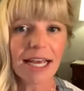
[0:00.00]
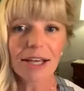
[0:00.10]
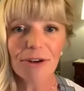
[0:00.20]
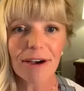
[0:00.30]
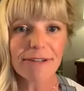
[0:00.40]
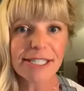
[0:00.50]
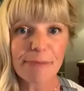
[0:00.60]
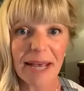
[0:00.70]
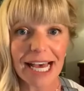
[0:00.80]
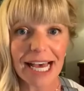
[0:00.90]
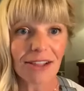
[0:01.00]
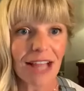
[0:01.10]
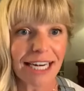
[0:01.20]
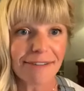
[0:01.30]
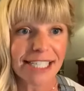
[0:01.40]
You have spent a
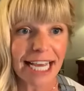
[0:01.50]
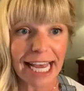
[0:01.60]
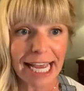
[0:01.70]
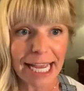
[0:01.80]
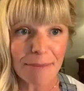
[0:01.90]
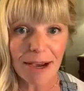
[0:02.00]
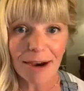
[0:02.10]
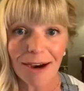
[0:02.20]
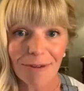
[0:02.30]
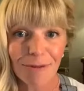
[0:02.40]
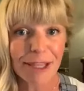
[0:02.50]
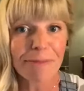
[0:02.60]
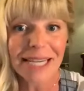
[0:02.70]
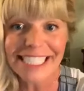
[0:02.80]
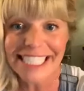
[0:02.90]
lot of time with
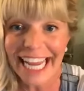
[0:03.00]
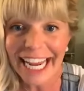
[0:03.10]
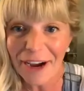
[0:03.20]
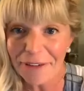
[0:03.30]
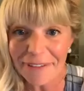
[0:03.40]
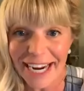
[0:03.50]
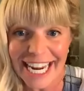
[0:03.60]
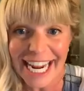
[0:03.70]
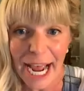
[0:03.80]
me tonight already.